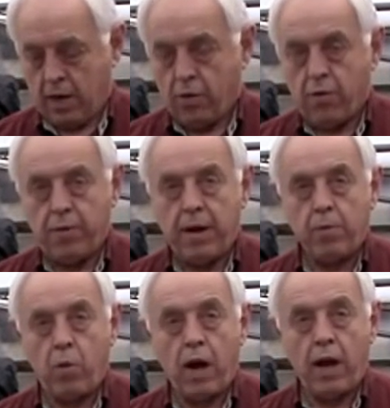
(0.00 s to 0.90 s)

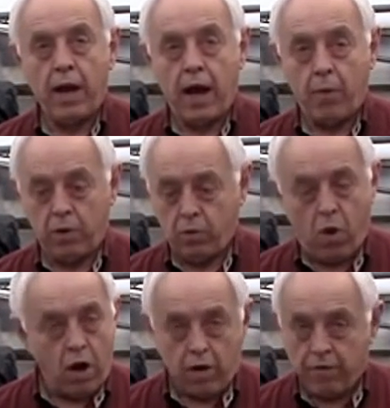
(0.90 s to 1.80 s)
number one, I wouldn't
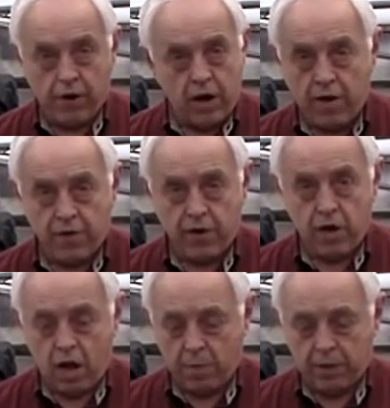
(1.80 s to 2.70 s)
water it very often at
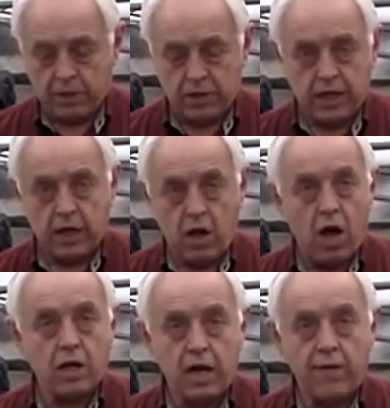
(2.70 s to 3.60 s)
all, because it'd take a
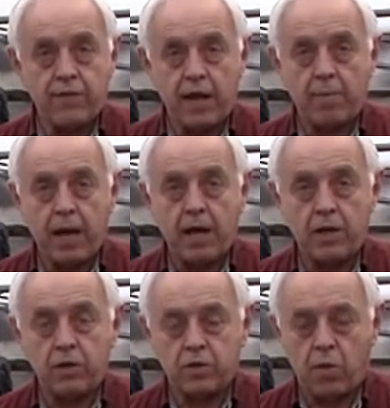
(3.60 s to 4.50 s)
long time for that plant to
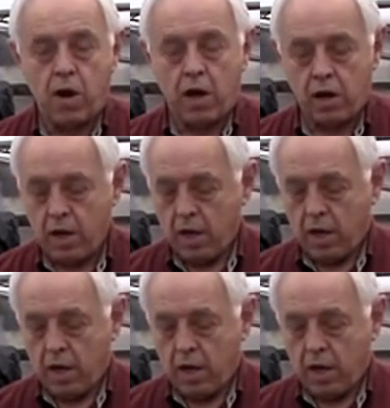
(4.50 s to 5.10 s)
use the water.